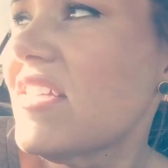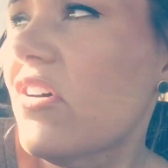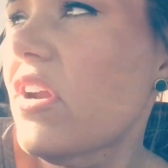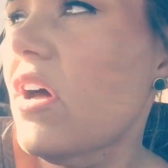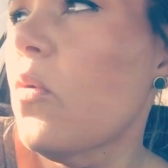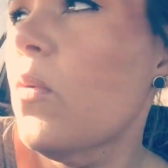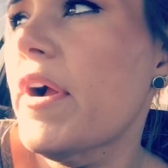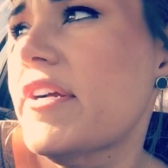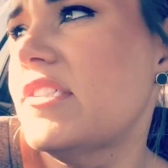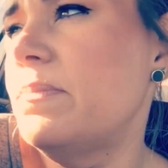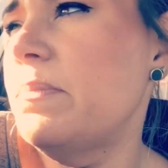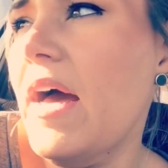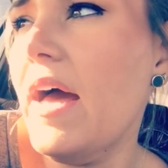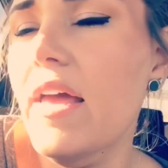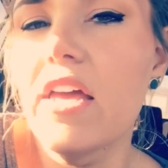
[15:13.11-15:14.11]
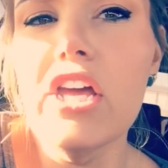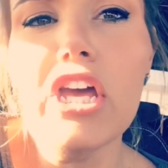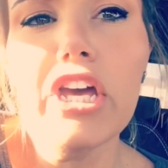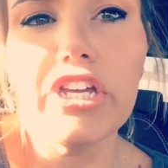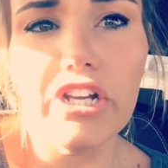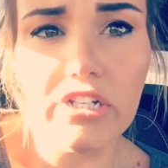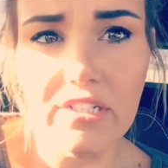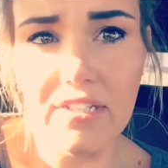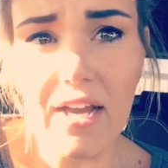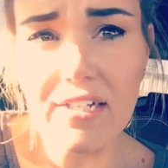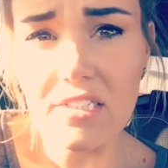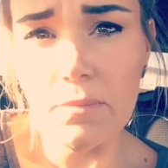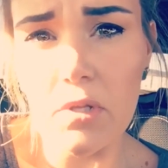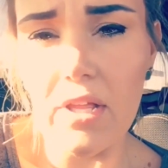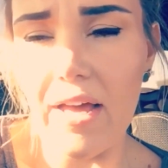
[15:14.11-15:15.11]
how it all works, but your
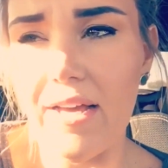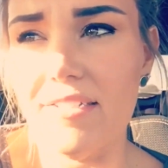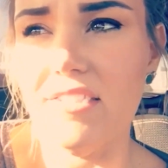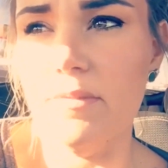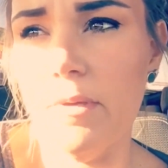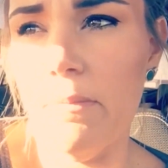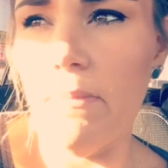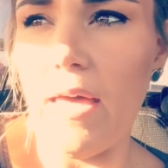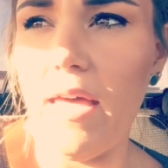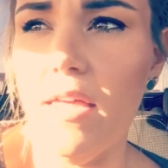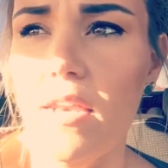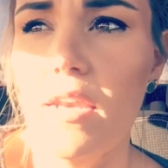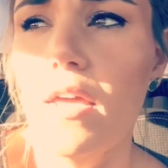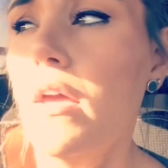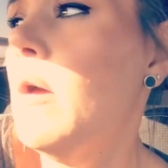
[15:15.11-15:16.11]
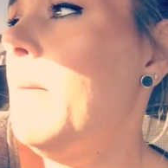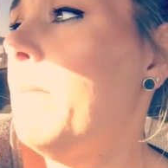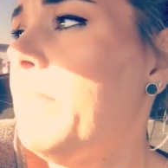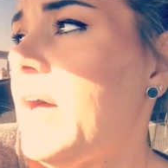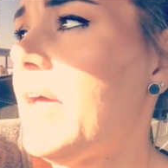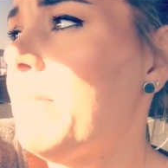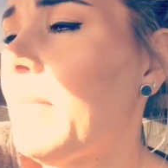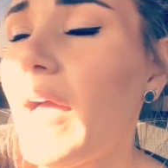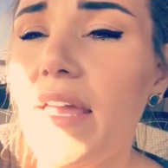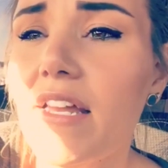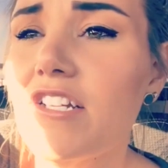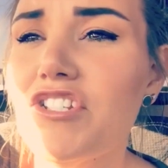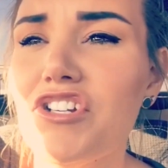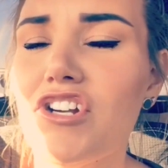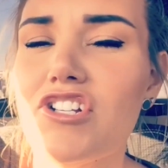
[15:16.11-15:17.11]
deductible has to be met. But my
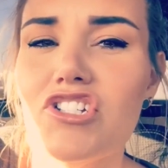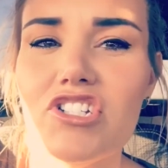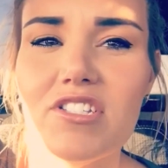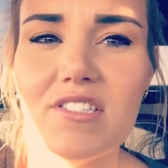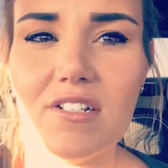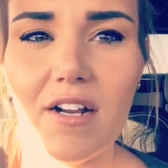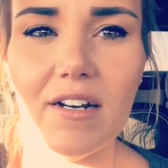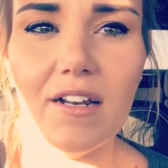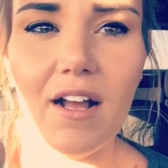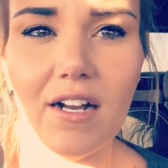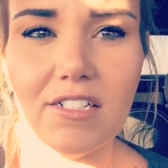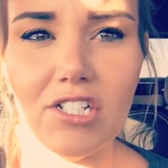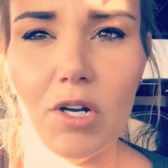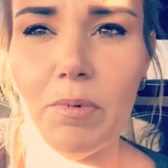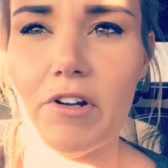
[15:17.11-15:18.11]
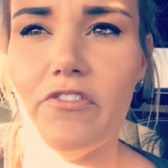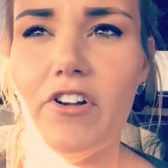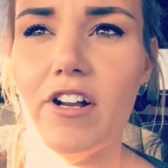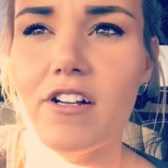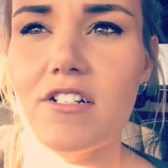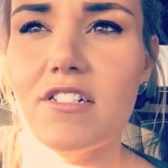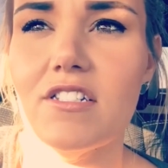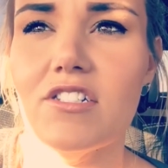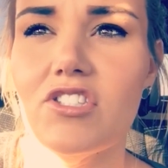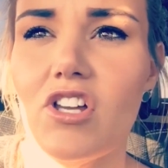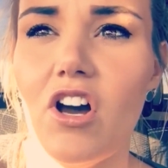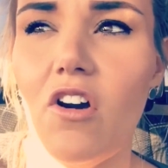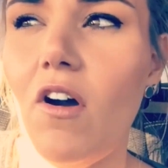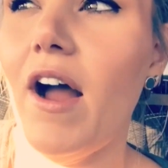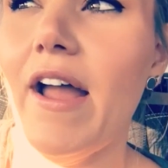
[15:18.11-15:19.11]
insurance just started October 1st, so
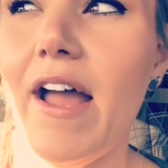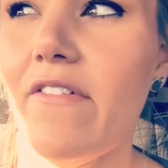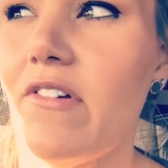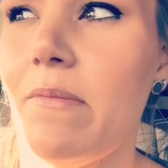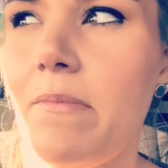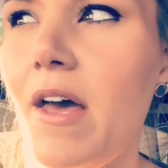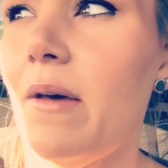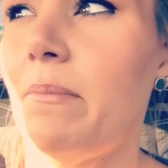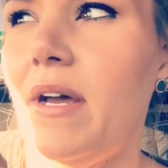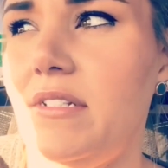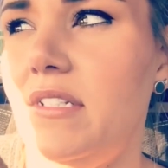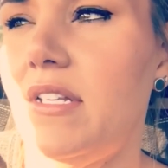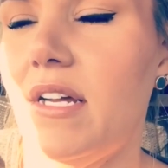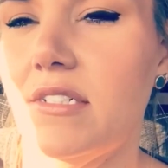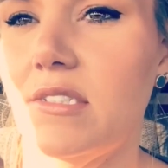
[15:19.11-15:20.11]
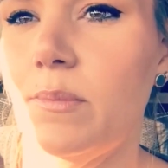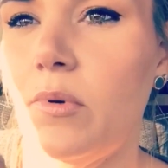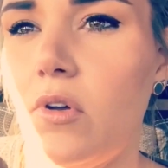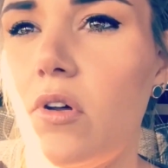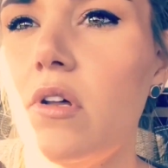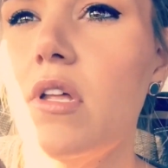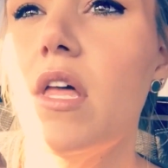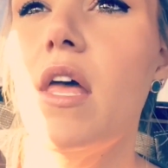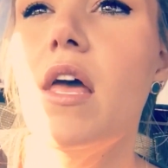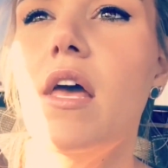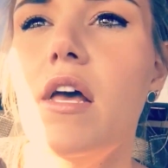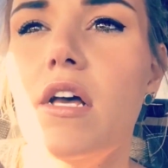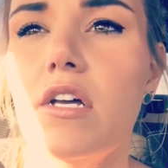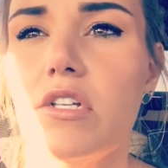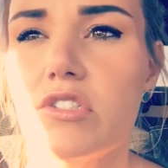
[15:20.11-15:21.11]
I haven't met my deductible.
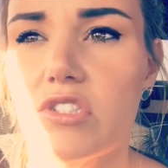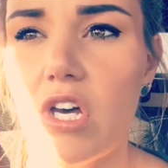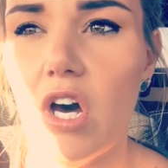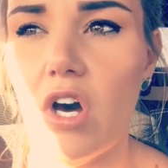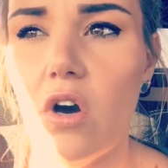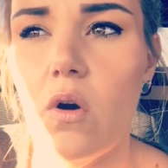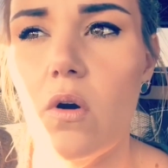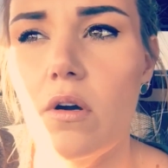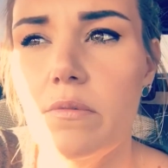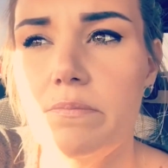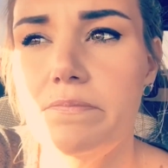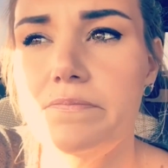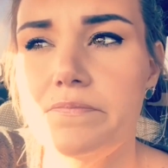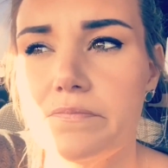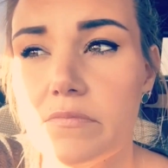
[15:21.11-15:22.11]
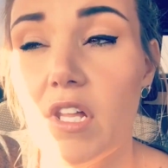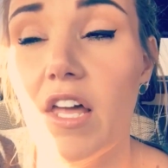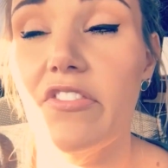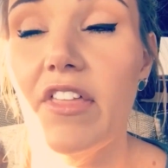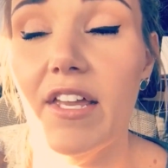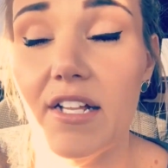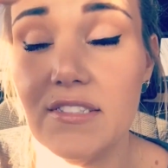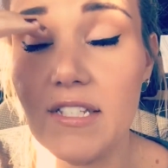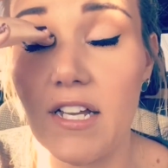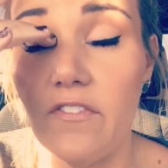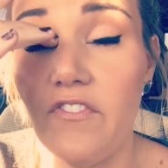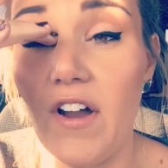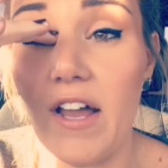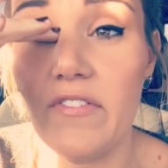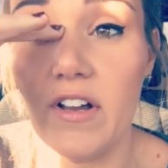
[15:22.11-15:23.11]
So I think it's like a
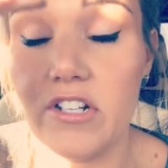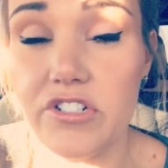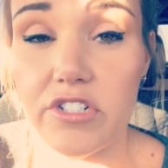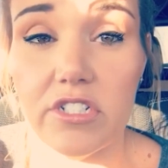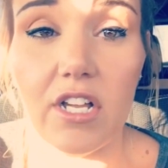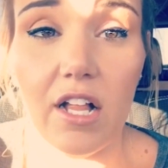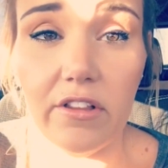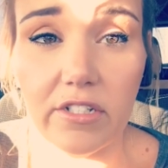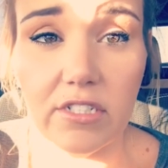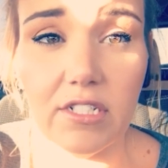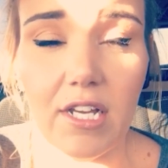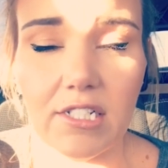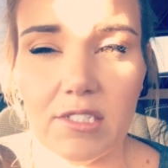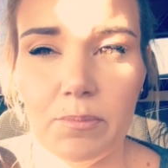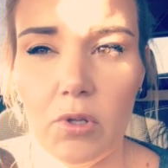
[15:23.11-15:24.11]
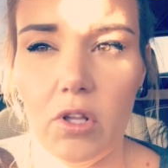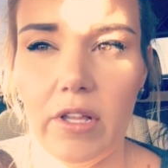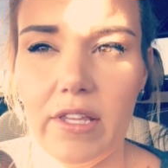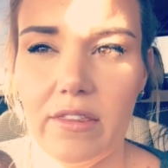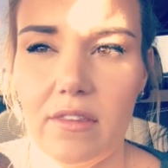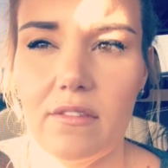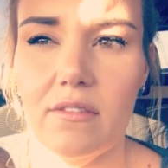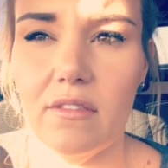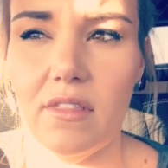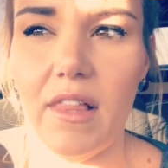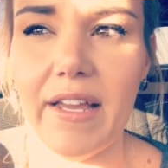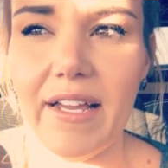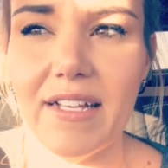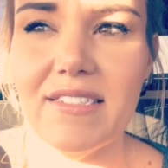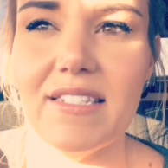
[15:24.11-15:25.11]
$500 deductible, and
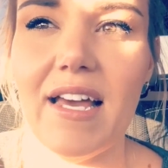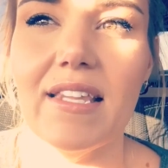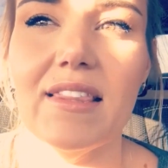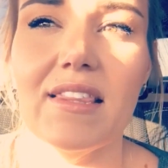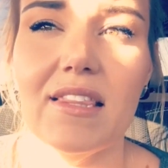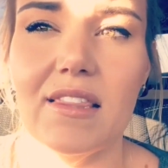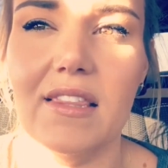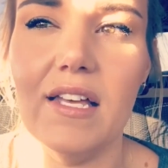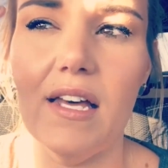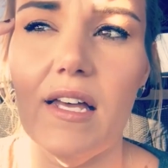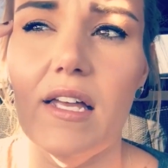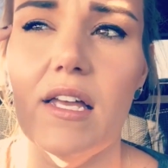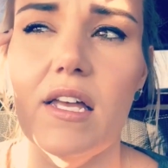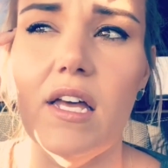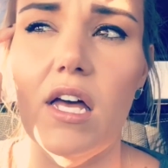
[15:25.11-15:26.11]
like I said, the